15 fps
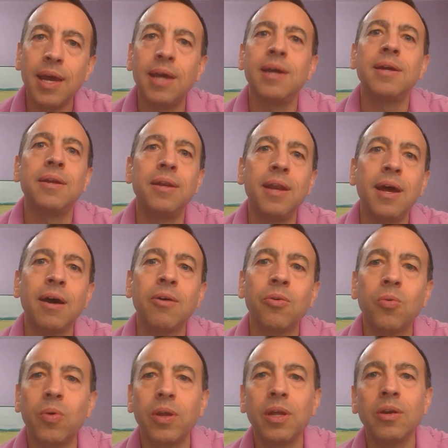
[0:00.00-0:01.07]
and
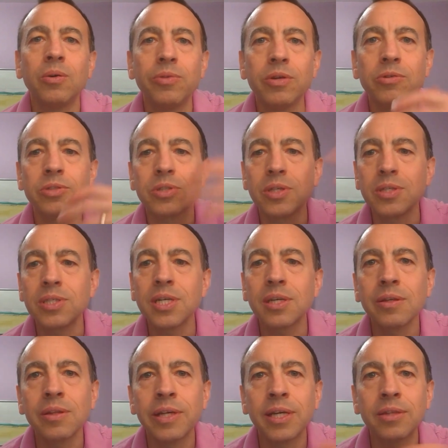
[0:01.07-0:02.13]
now there's the
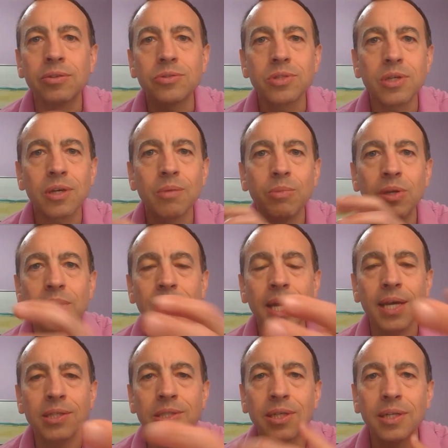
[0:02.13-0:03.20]
signaling, there's the
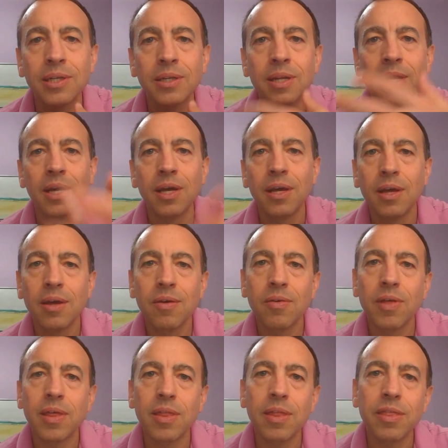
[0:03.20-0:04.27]
communication
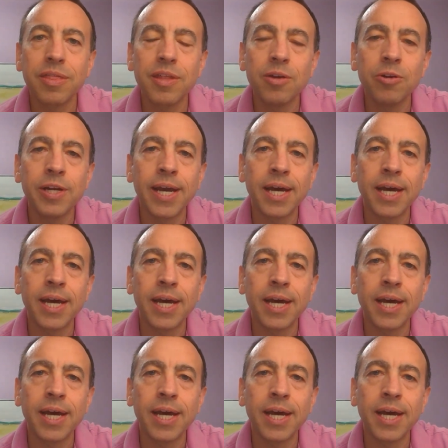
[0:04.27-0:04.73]
theory